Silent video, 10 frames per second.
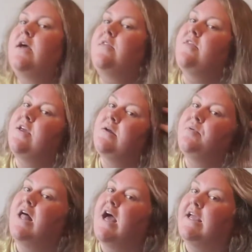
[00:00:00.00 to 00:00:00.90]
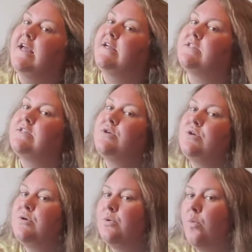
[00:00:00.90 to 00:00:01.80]
and then they'd apply it,
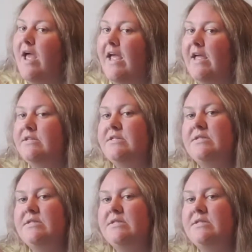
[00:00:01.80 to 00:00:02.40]
wait.